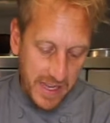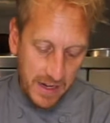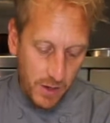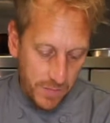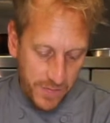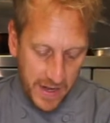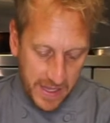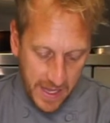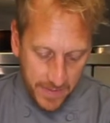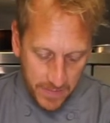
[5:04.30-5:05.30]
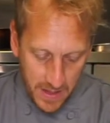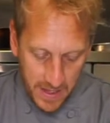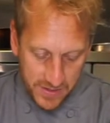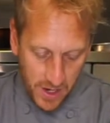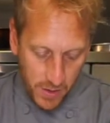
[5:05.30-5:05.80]
get a little finicky.
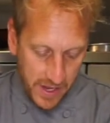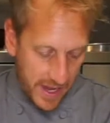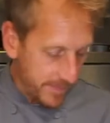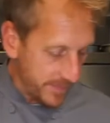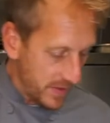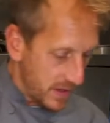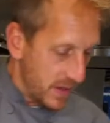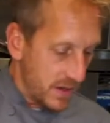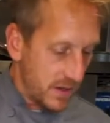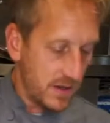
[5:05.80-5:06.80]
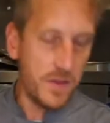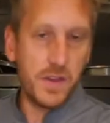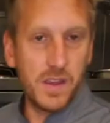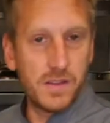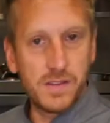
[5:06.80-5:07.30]
It's okay.
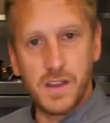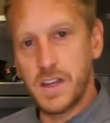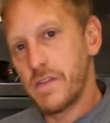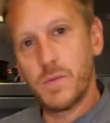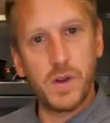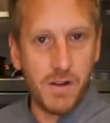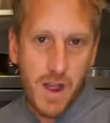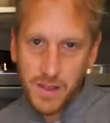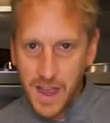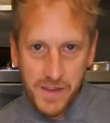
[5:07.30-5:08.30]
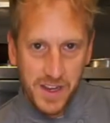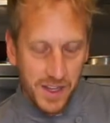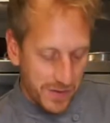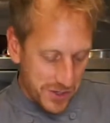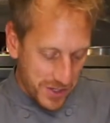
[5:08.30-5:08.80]
Nothing is good even when you're on live
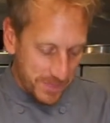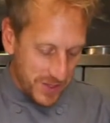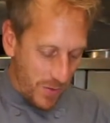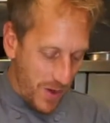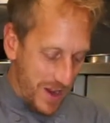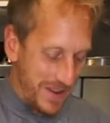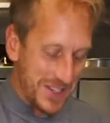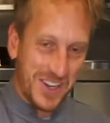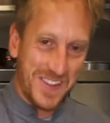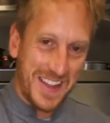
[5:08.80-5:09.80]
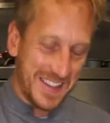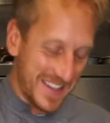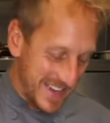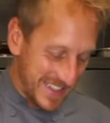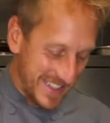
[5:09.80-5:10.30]
television. So I want to make sure that it's
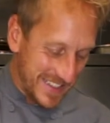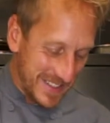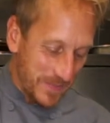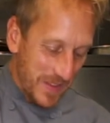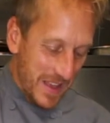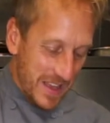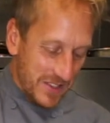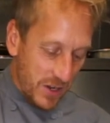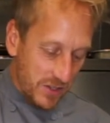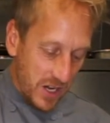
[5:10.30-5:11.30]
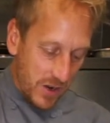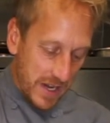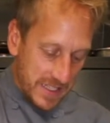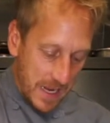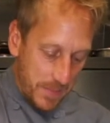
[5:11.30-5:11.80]
nice and easy. So I was going to go ahead
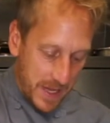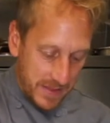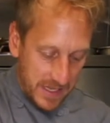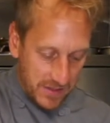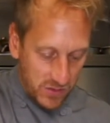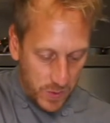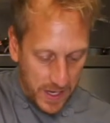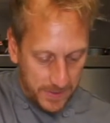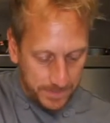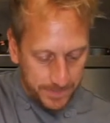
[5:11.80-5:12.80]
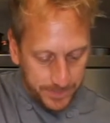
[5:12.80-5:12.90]
and de-pit these as well.